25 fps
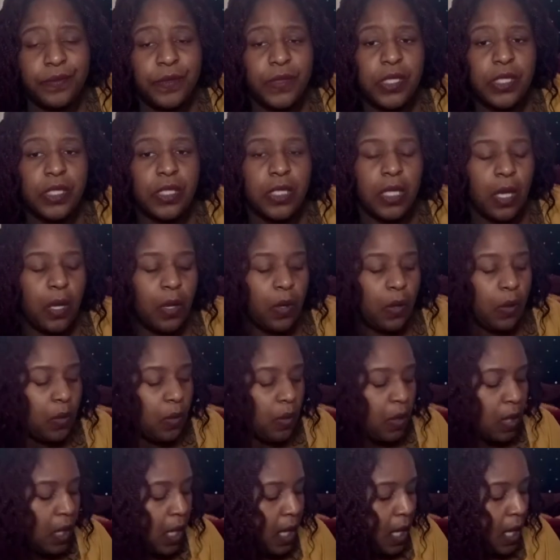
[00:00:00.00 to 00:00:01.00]

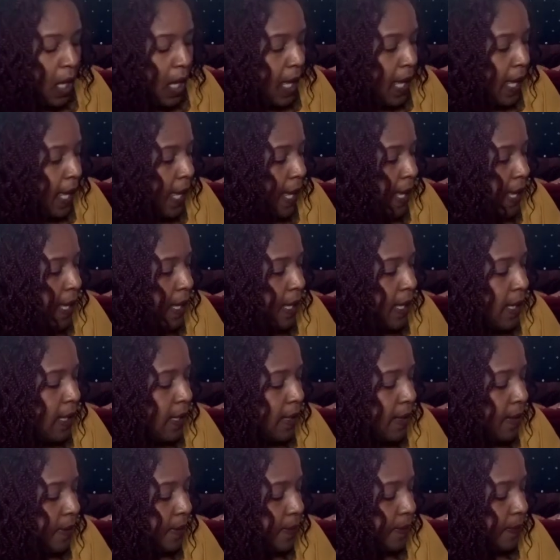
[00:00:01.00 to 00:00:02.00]
So,
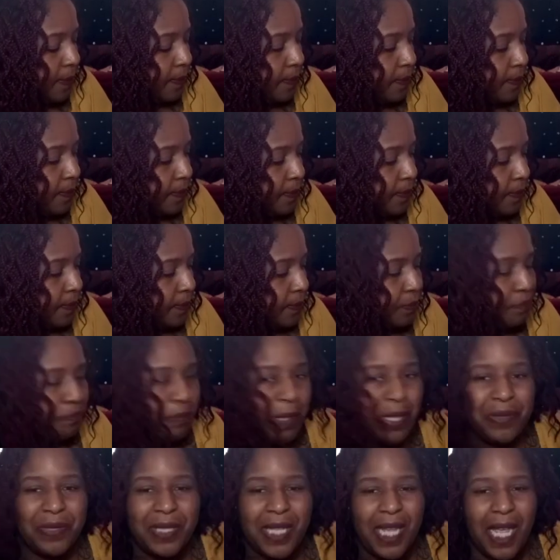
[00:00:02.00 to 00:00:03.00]

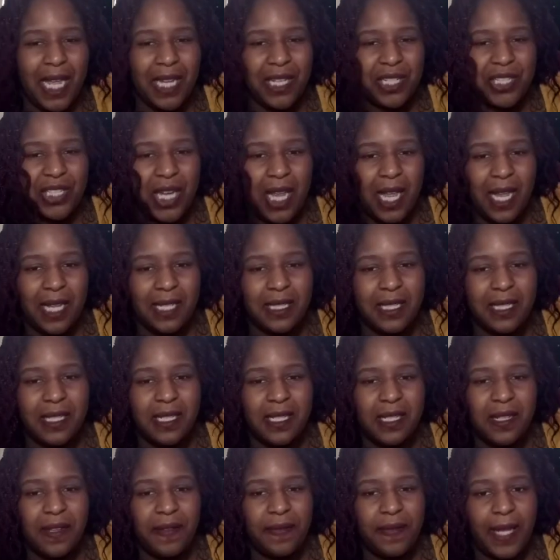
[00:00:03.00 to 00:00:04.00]
Botox shots
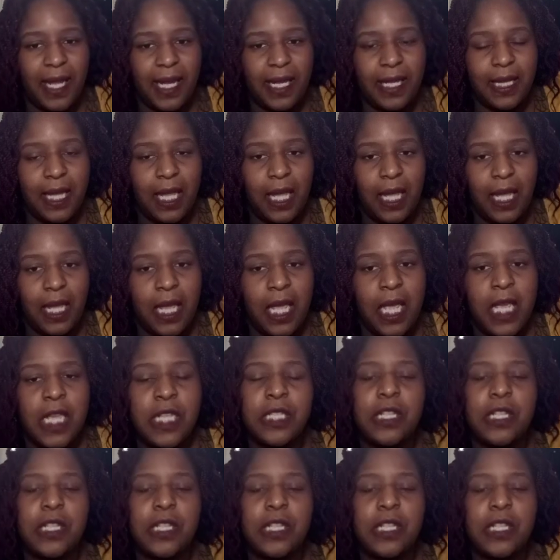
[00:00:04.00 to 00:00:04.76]
and stuff like that.